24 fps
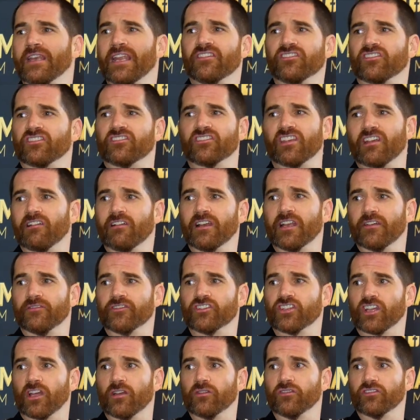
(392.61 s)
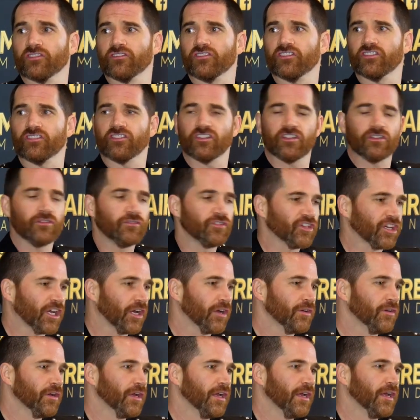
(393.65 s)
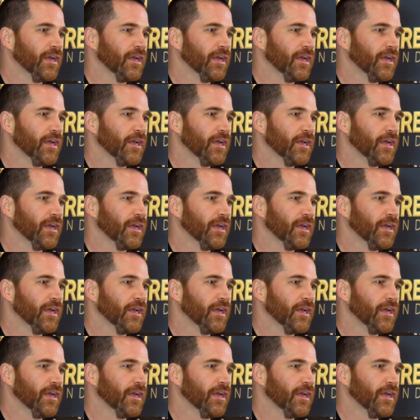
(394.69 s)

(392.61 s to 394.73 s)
necessarily have chosen to do, Joe.